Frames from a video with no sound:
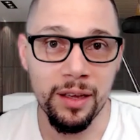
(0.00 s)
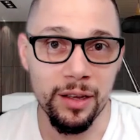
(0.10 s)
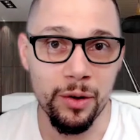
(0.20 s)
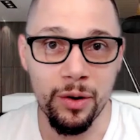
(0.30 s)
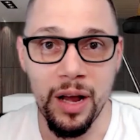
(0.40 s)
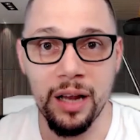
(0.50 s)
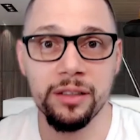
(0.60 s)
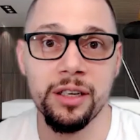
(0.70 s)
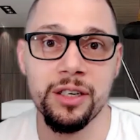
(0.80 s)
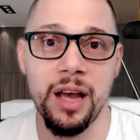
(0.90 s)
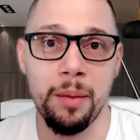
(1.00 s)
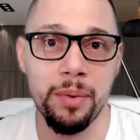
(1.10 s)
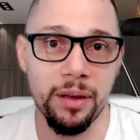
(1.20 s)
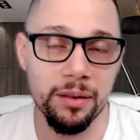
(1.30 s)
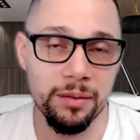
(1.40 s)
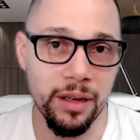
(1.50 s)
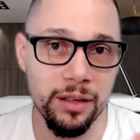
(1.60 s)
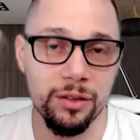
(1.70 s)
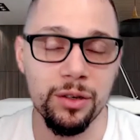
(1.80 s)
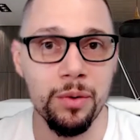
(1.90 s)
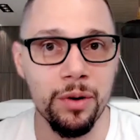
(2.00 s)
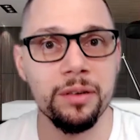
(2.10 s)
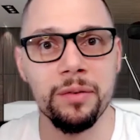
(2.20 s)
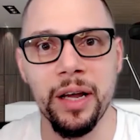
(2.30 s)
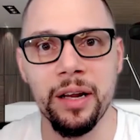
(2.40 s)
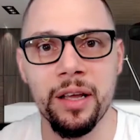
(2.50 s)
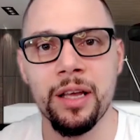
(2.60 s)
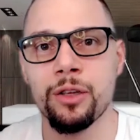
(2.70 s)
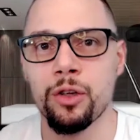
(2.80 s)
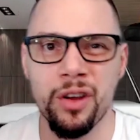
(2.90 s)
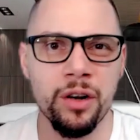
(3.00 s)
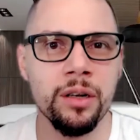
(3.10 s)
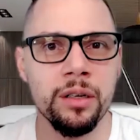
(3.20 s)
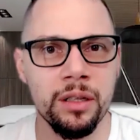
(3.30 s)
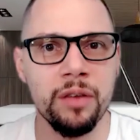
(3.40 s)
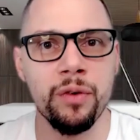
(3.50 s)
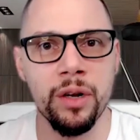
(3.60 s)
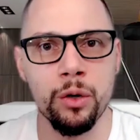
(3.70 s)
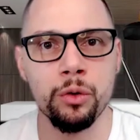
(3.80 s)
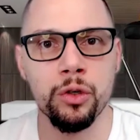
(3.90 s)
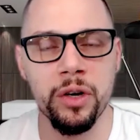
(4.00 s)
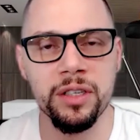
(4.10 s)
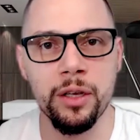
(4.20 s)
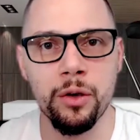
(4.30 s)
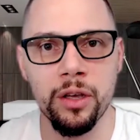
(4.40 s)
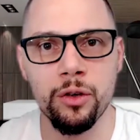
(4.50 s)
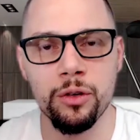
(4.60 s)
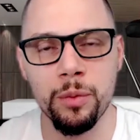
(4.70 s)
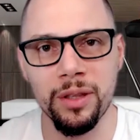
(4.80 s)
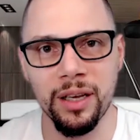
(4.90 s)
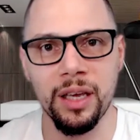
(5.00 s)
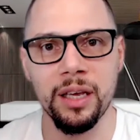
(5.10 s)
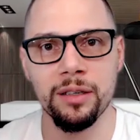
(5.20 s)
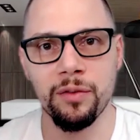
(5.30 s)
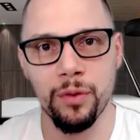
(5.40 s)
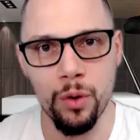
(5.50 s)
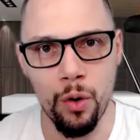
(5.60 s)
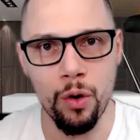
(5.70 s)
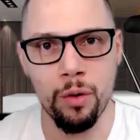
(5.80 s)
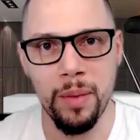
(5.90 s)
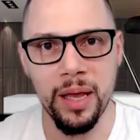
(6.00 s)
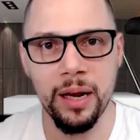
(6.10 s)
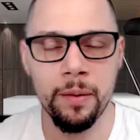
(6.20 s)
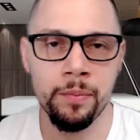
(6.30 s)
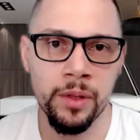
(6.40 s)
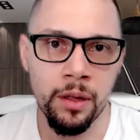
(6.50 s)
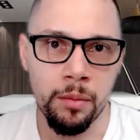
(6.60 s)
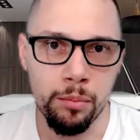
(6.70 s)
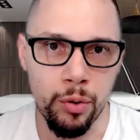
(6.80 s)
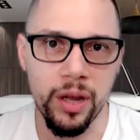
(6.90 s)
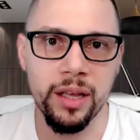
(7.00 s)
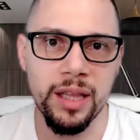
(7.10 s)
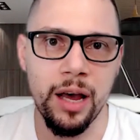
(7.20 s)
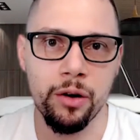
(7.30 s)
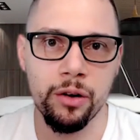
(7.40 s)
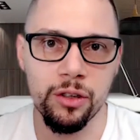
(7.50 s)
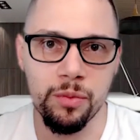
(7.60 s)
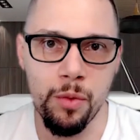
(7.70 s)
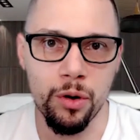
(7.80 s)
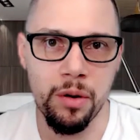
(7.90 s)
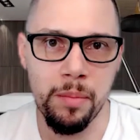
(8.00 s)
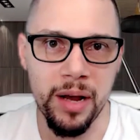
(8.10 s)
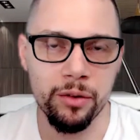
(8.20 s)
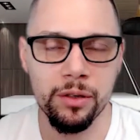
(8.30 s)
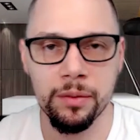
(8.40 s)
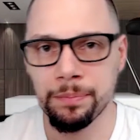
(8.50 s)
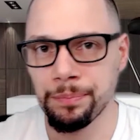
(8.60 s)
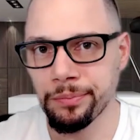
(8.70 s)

your holiday shopping and so on, right? So there are different little tricks that you can use, but the key is if you automate it, break it down into smaller amounts,